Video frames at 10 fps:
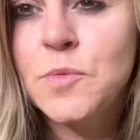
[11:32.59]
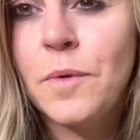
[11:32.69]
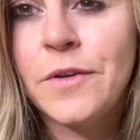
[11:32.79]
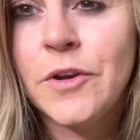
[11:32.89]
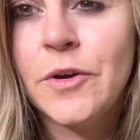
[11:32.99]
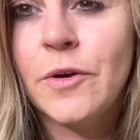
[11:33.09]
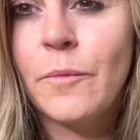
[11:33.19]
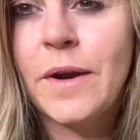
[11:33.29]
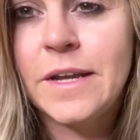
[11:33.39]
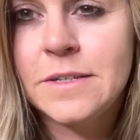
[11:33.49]
when you're
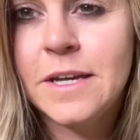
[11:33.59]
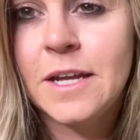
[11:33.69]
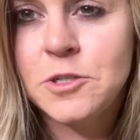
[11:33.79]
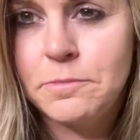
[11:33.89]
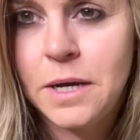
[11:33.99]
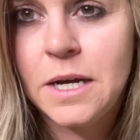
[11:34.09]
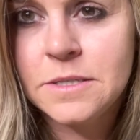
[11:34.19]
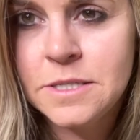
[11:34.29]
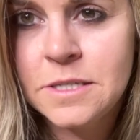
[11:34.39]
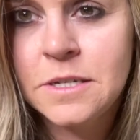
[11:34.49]
running to catch a
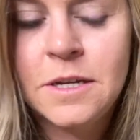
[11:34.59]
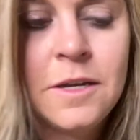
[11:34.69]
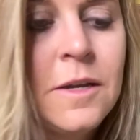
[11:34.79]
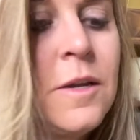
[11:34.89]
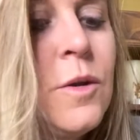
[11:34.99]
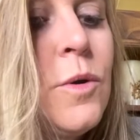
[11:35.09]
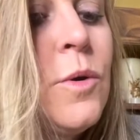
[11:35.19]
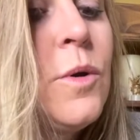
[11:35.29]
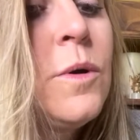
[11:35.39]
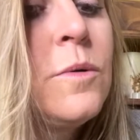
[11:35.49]
bus,
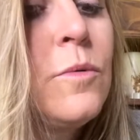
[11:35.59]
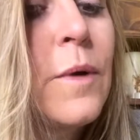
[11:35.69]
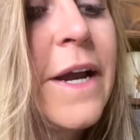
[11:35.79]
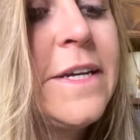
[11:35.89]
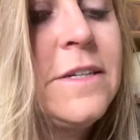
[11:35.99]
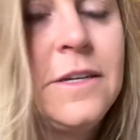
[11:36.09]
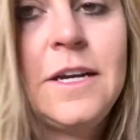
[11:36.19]
right?